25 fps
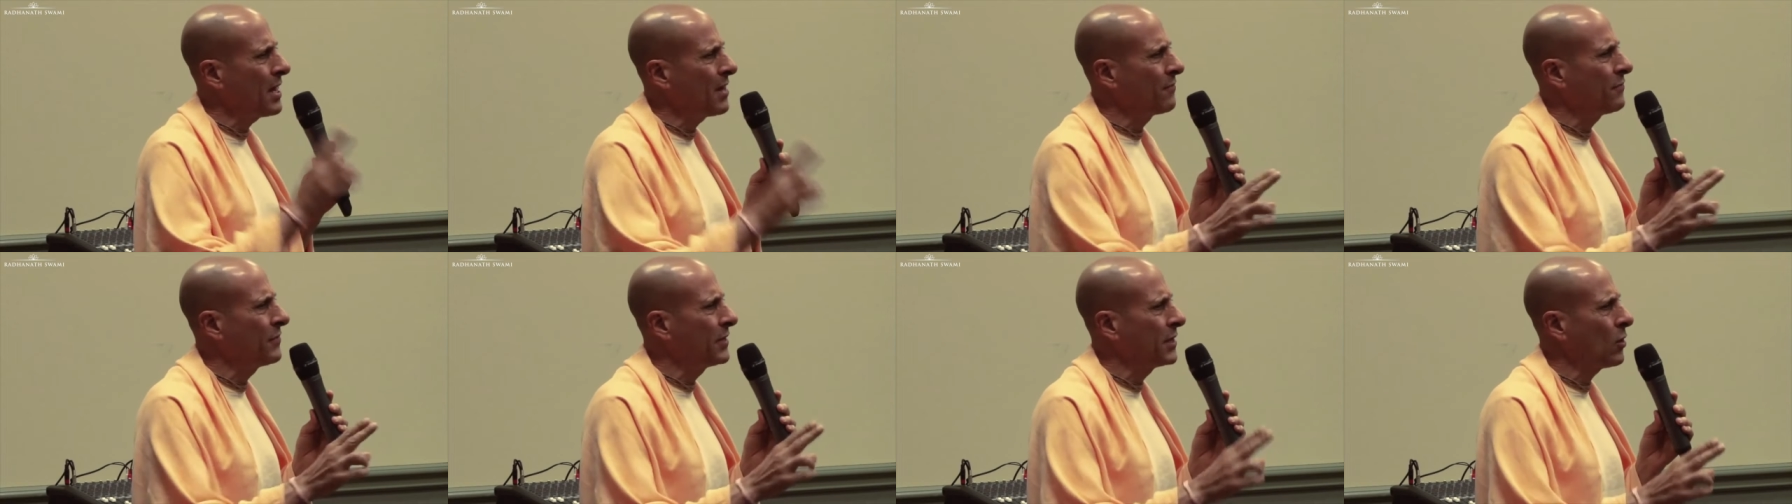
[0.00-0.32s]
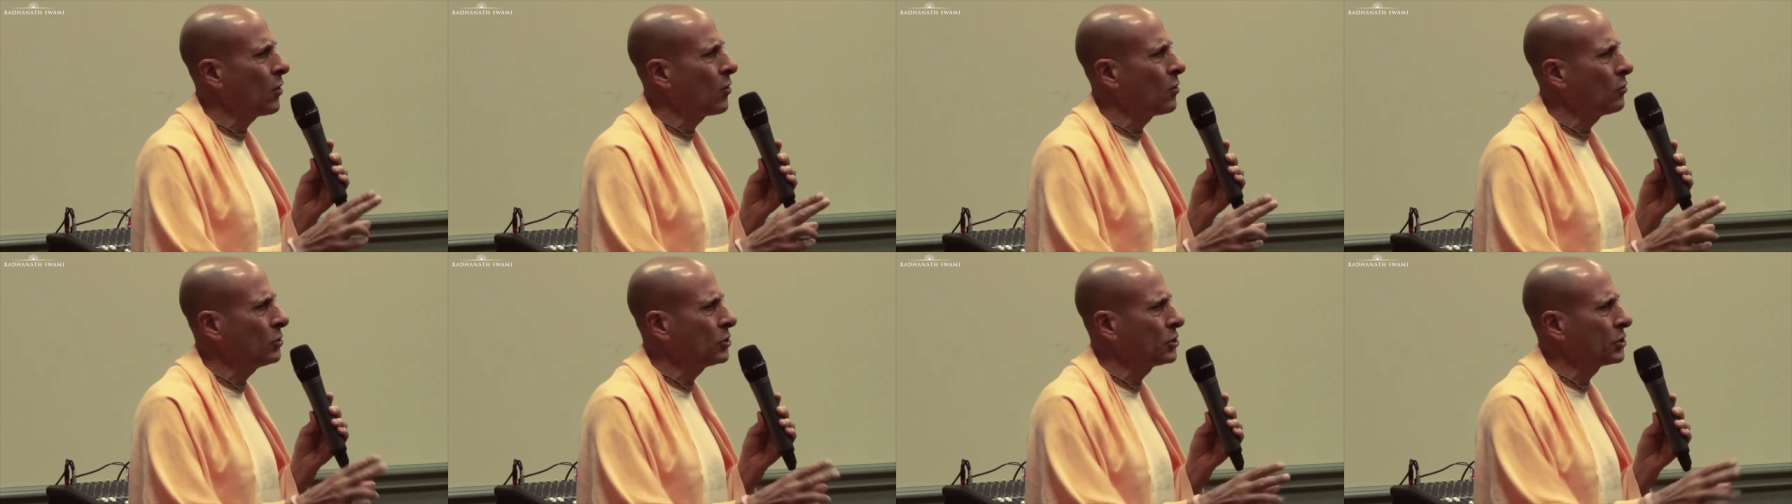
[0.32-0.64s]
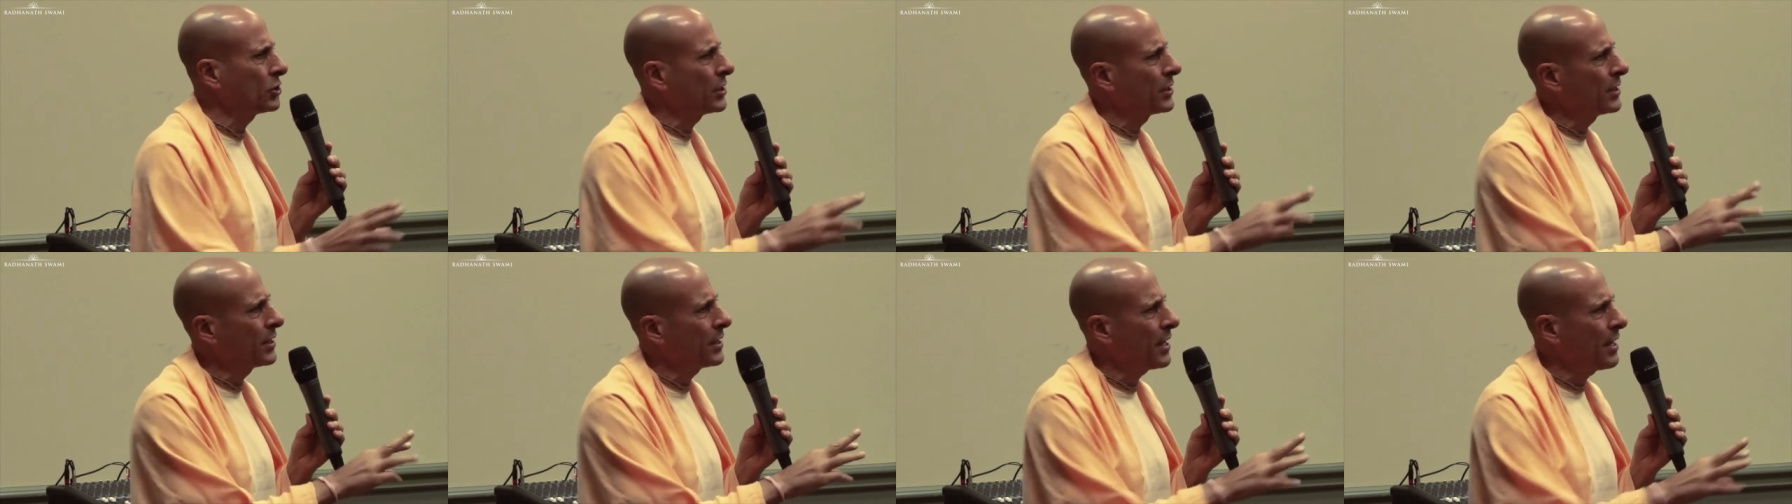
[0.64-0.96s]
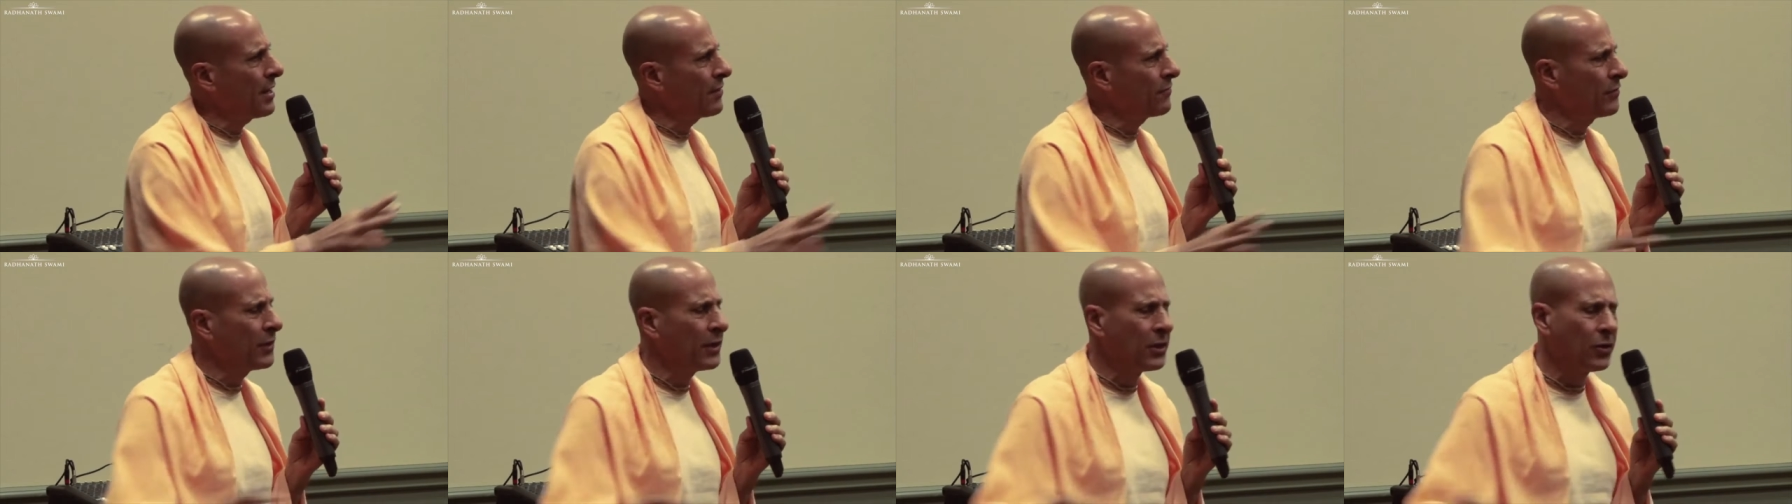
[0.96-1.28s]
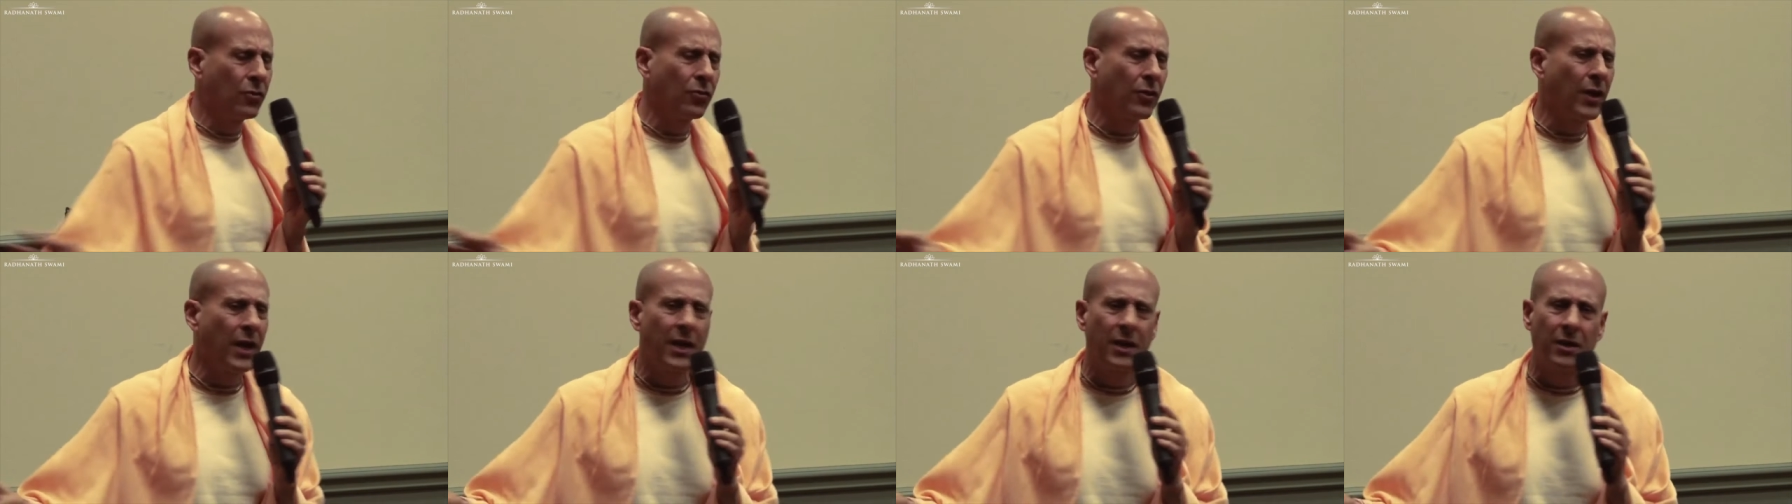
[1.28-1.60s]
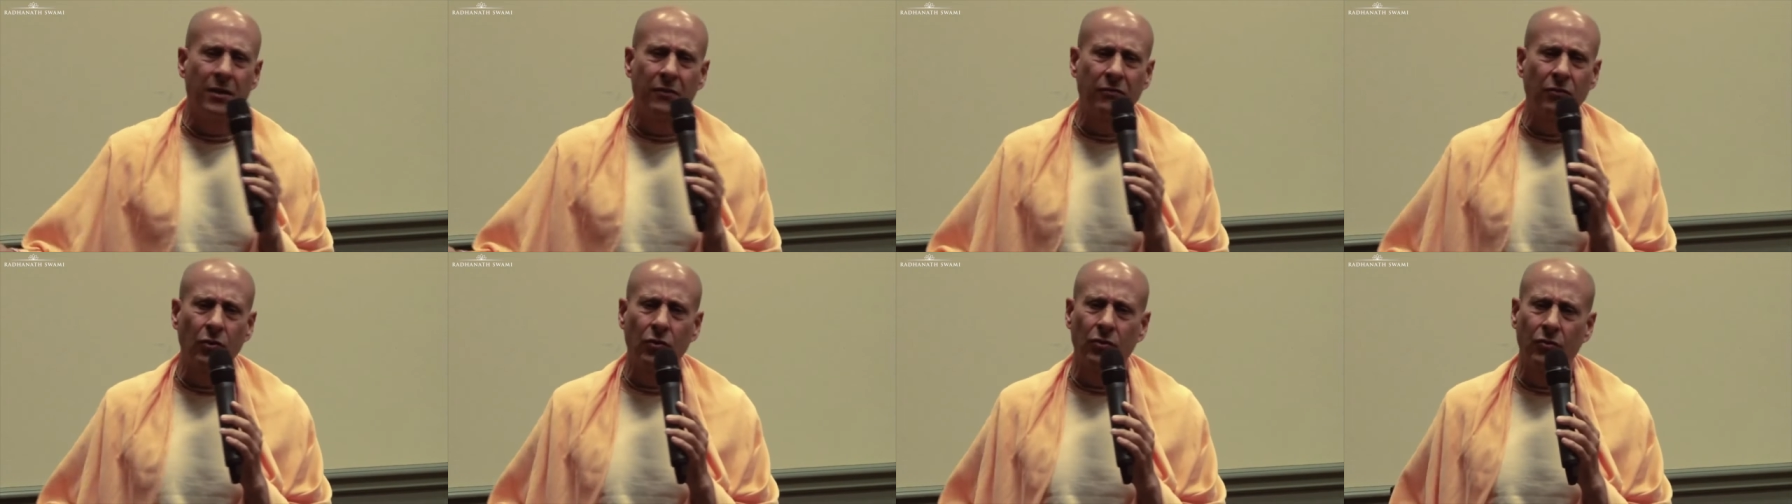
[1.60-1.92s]
every ocean and every grain
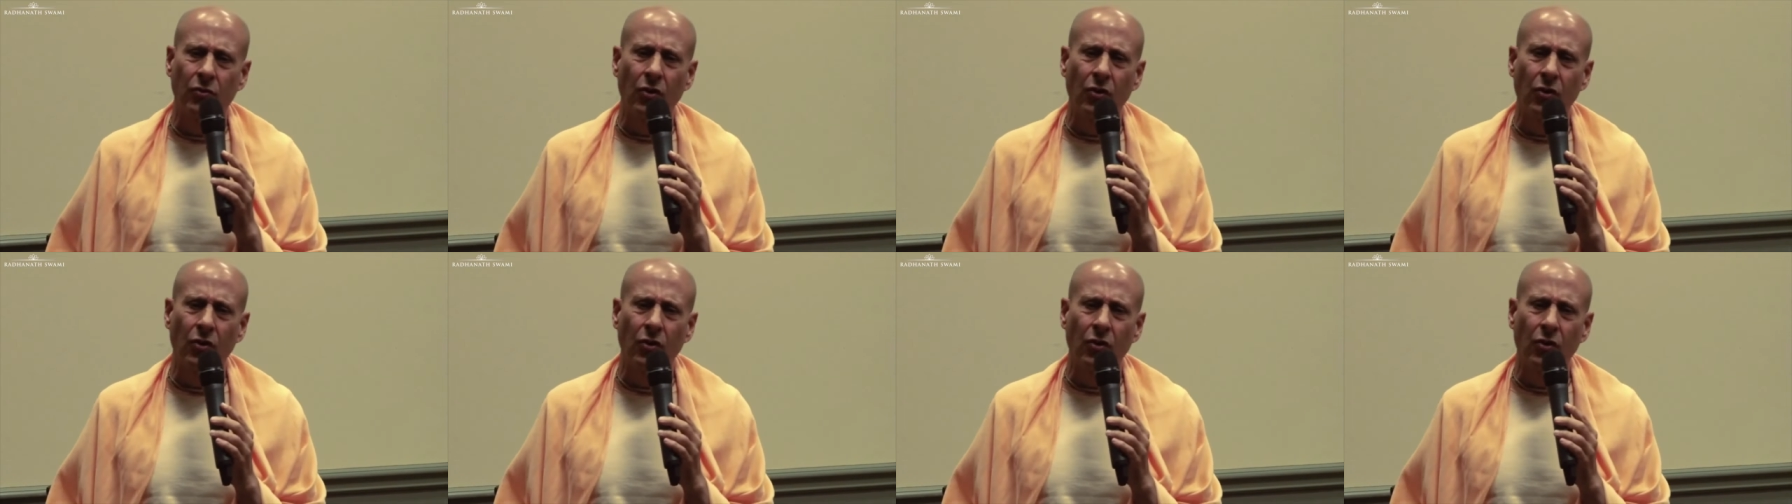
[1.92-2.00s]
of